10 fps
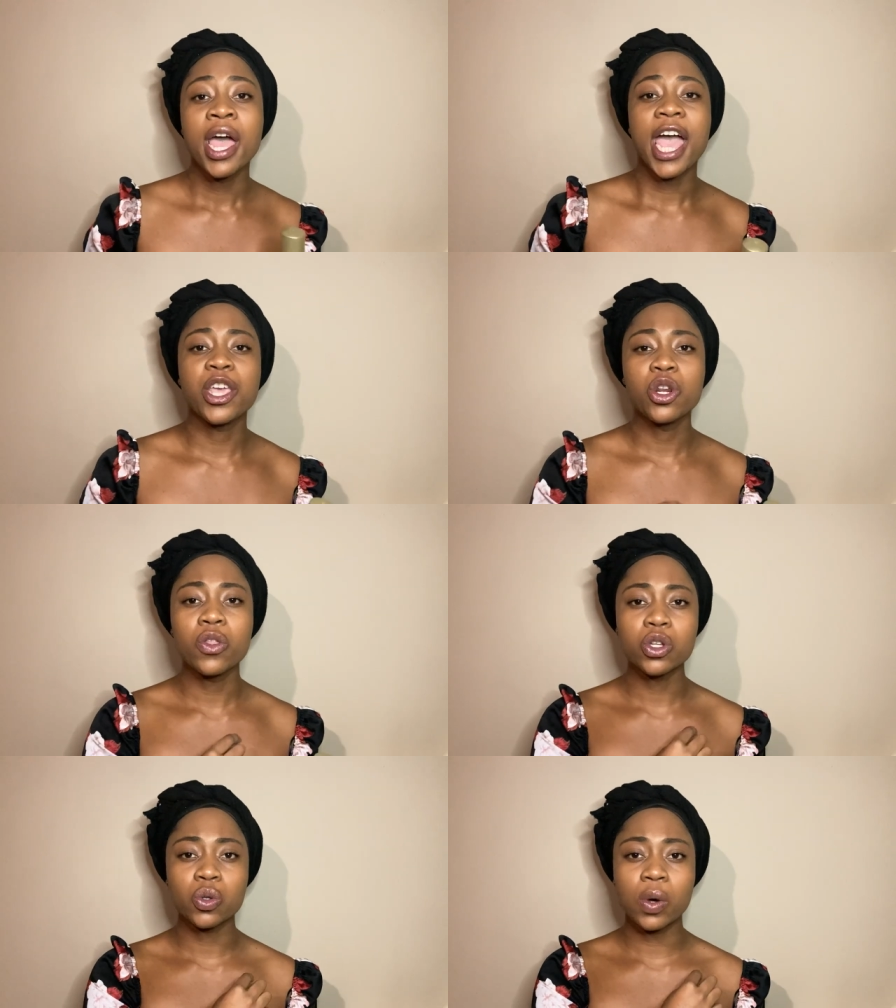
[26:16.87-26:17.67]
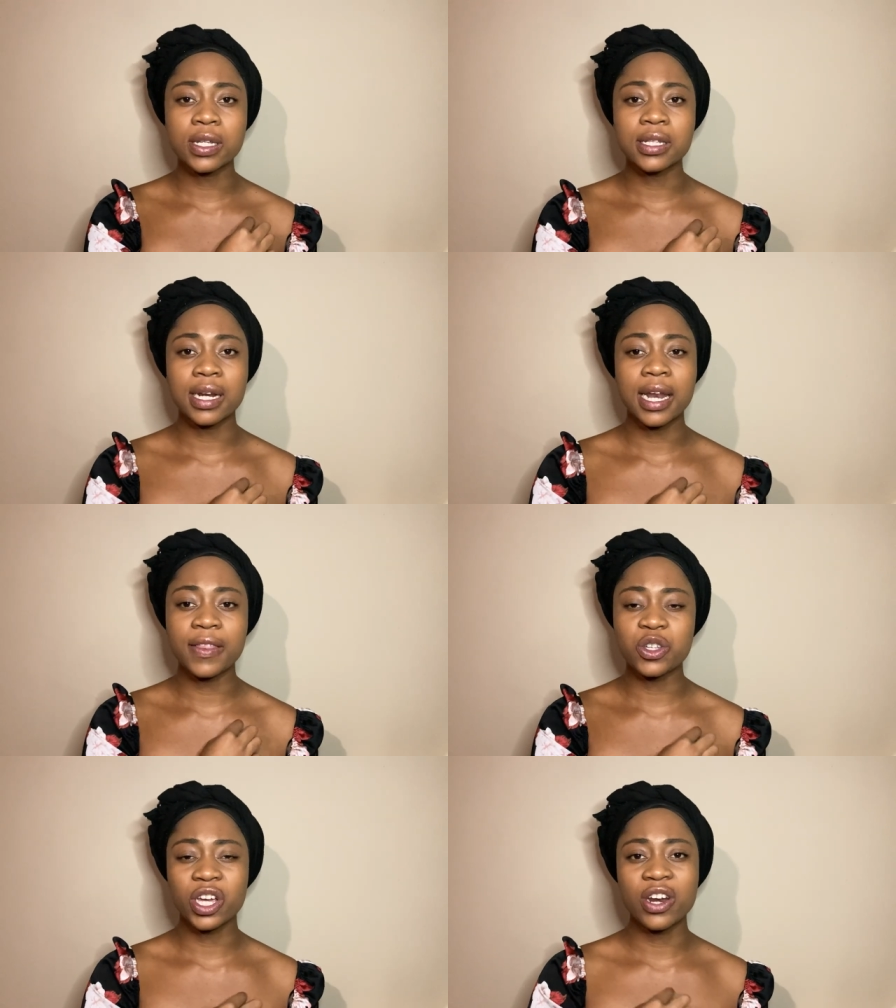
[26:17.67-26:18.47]
And you know those ones that
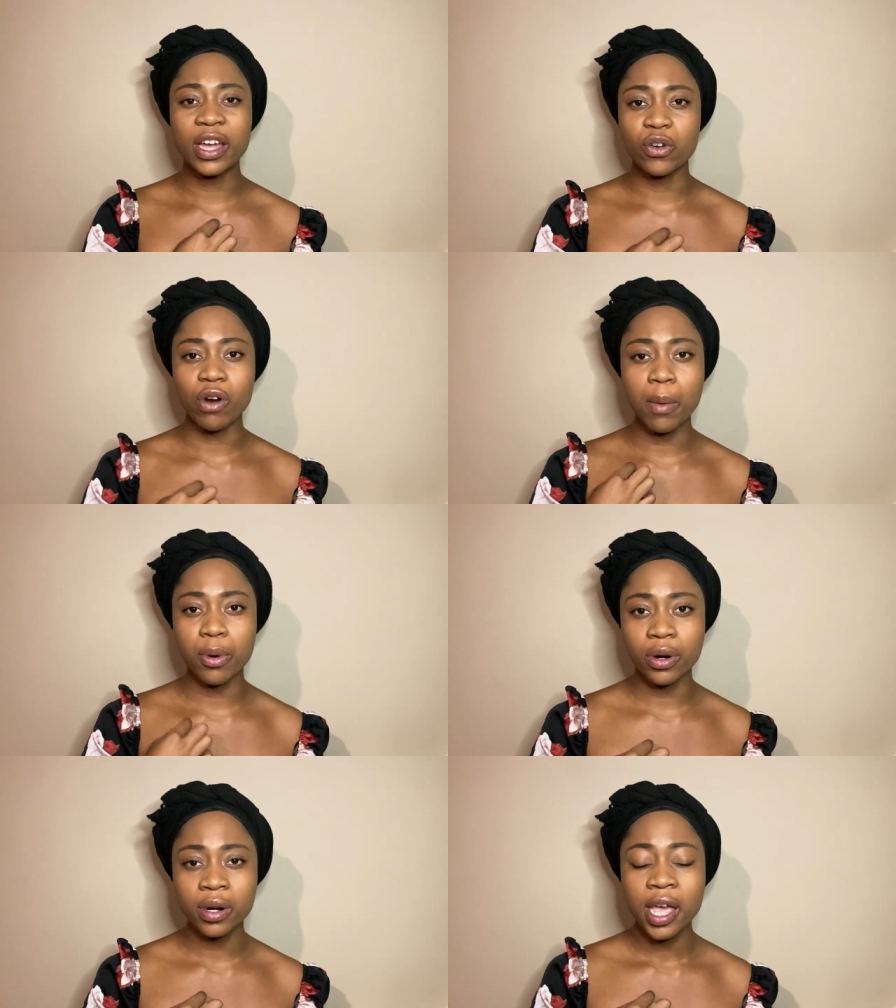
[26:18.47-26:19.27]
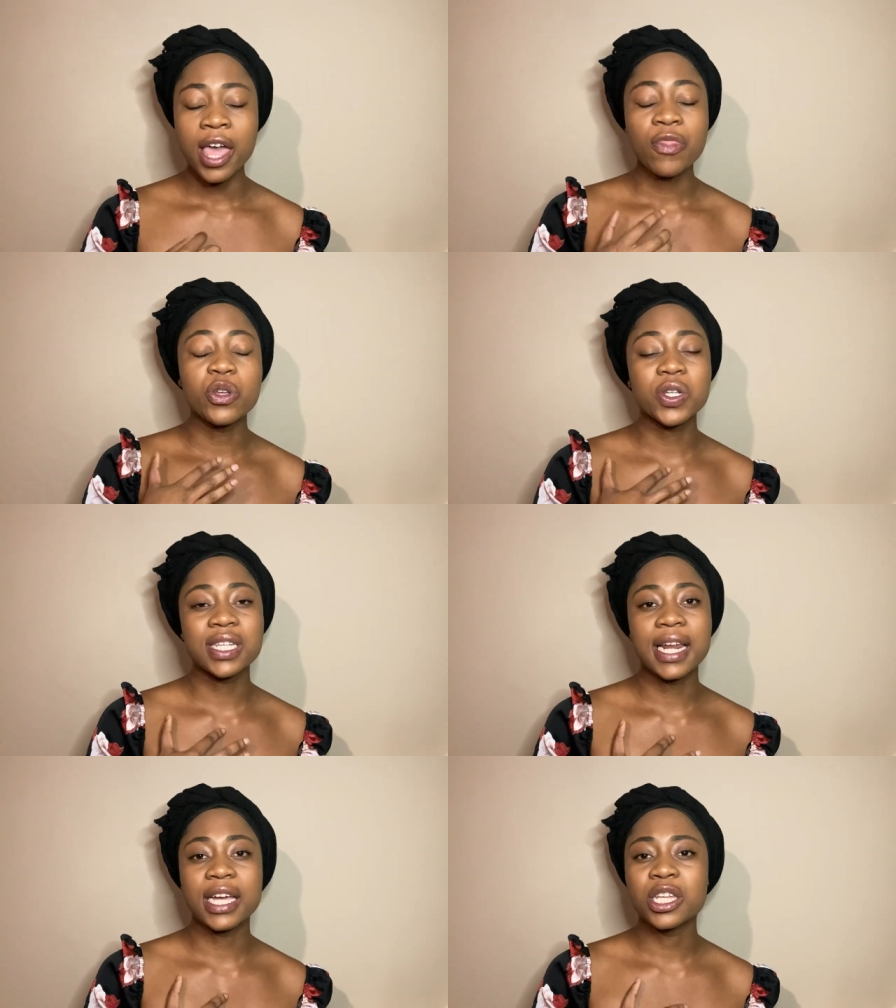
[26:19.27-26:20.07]
you can like rub on? Those ones
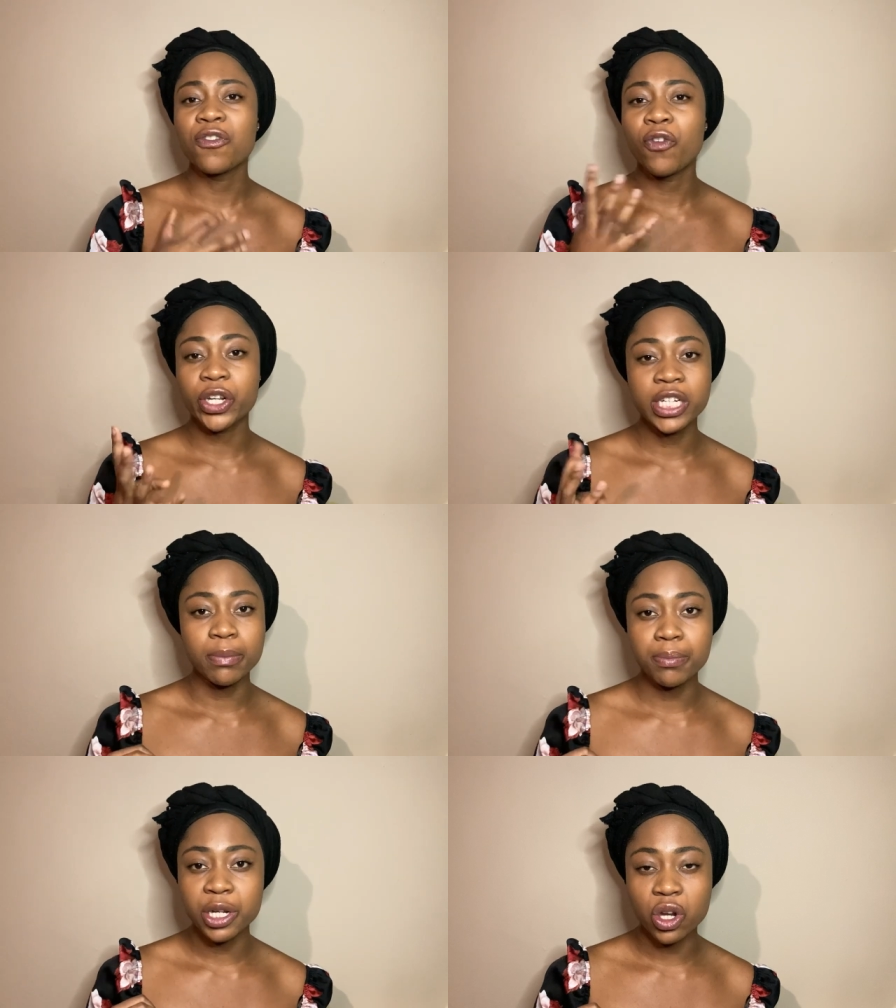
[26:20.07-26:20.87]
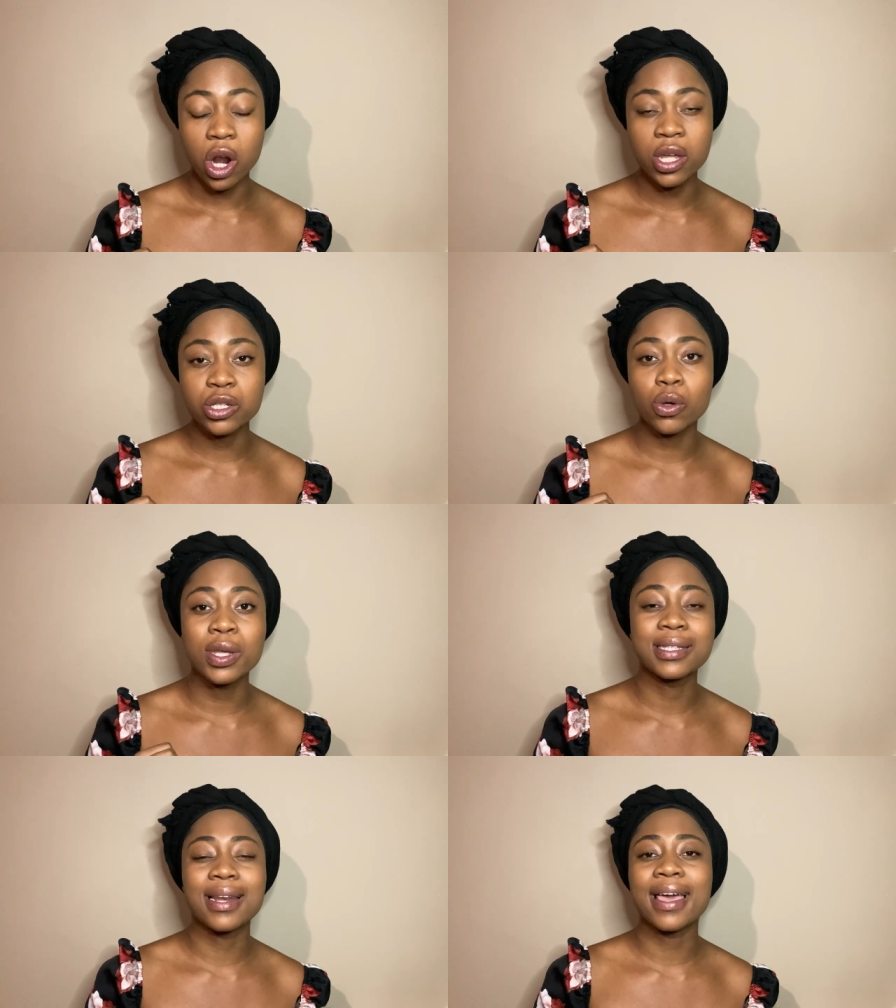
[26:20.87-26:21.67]
are like 40 Namibian dollars. So
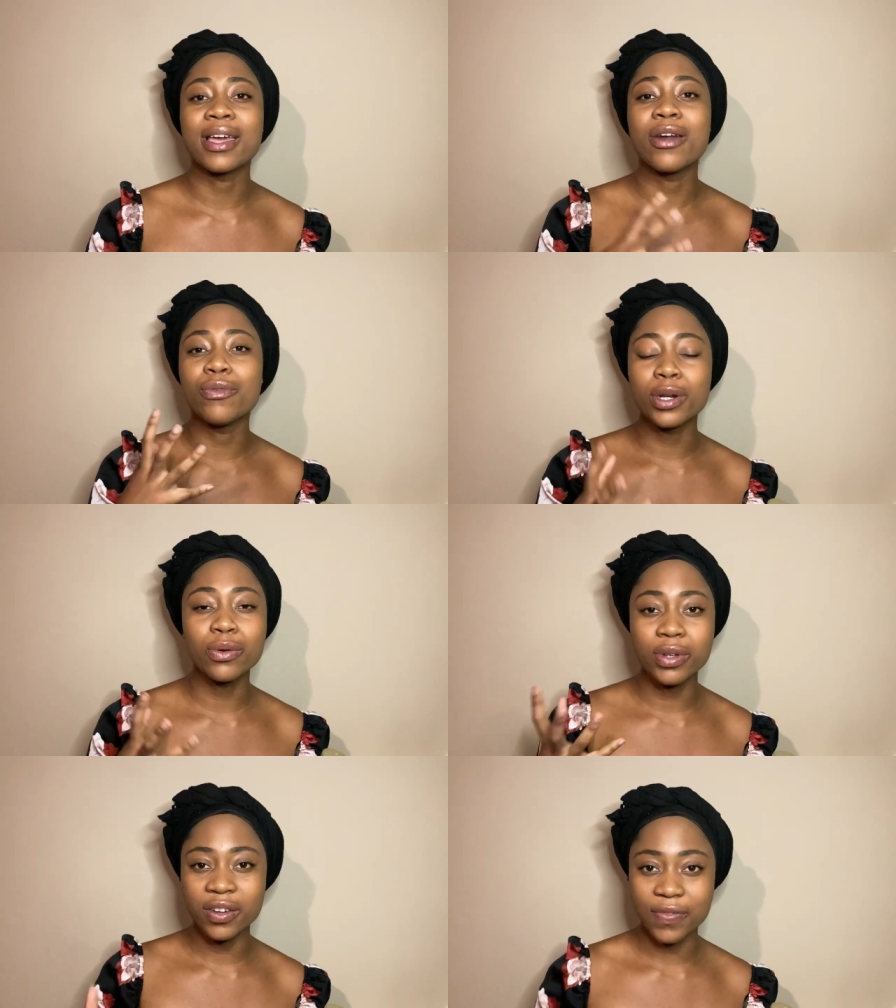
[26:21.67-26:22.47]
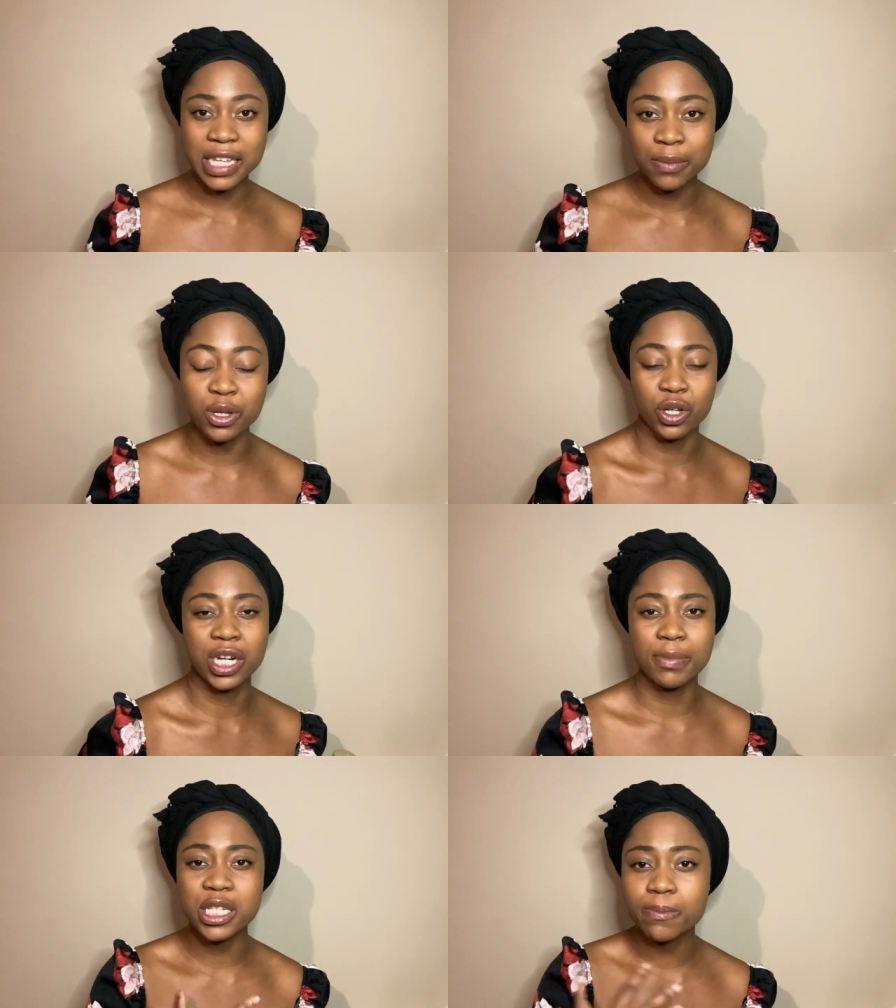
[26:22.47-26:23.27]
it's like a really good investment. You're
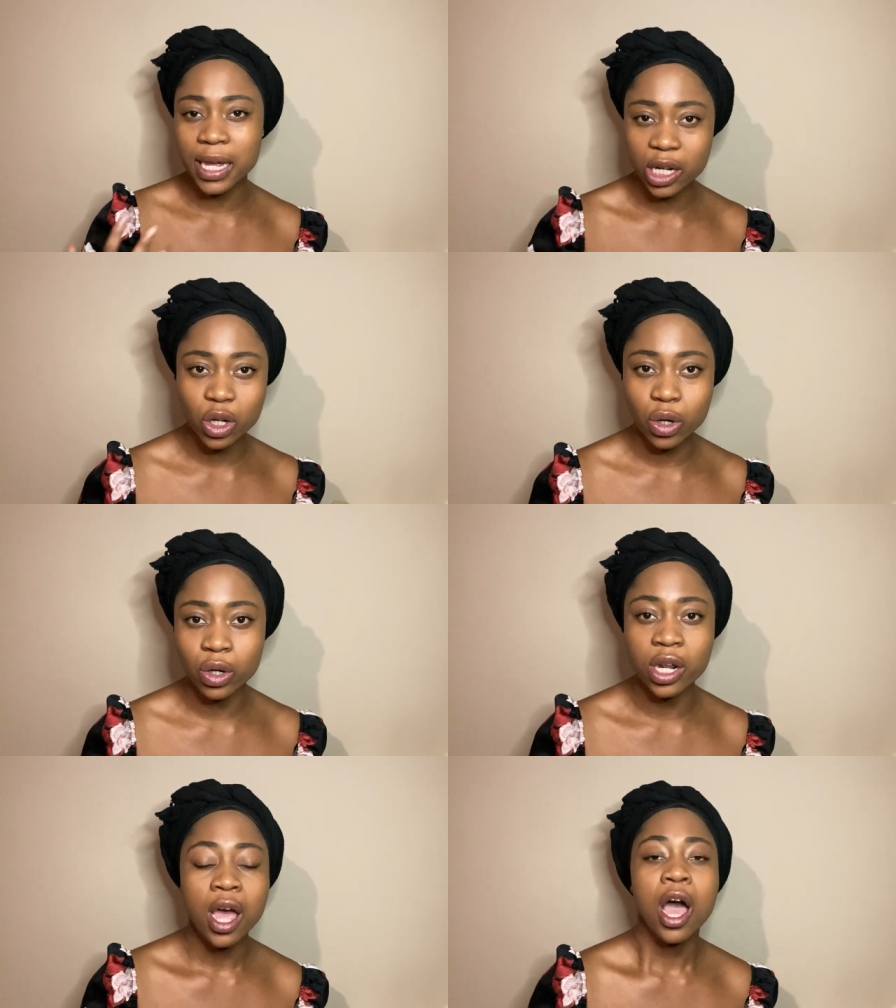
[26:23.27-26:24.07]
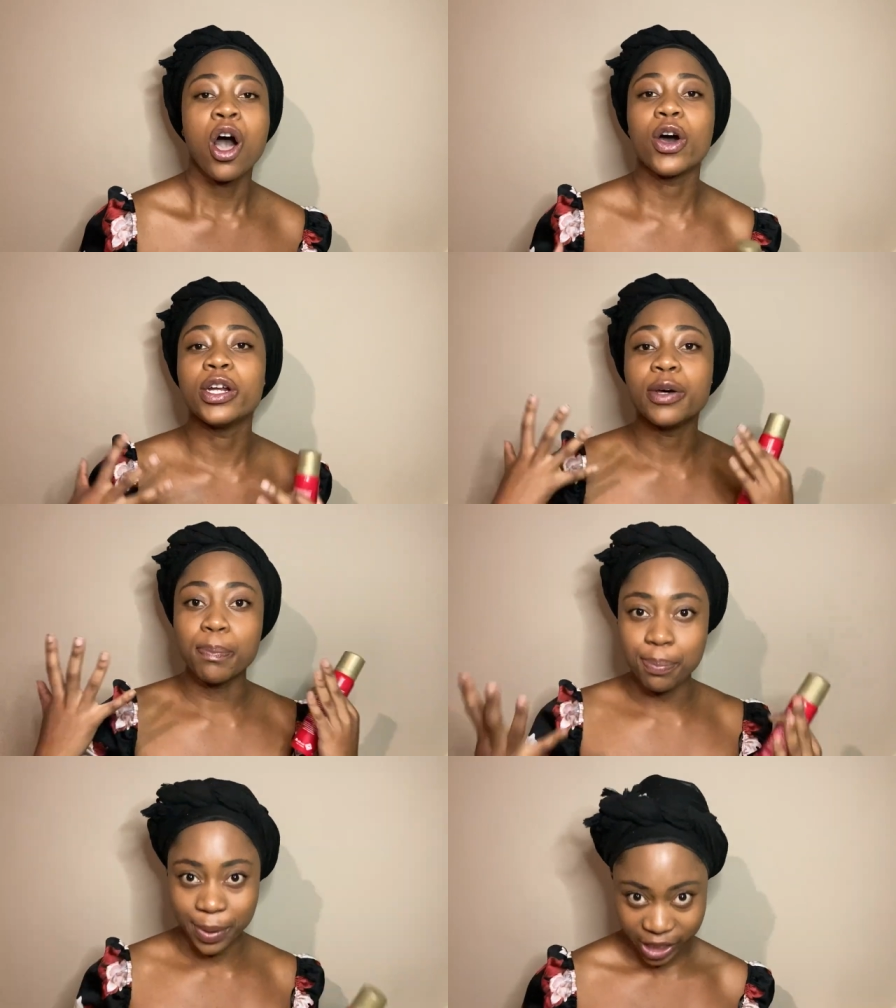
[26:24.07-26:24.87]
going to be smelling good on a
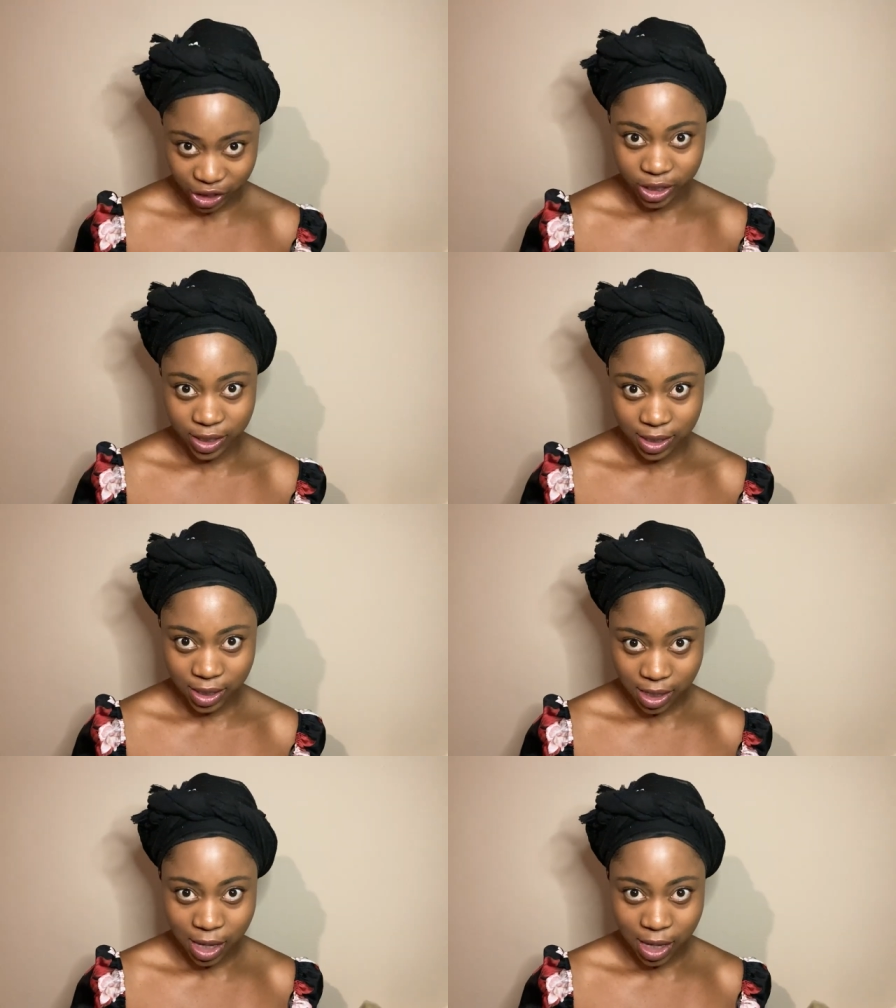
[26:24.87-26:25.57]
budget,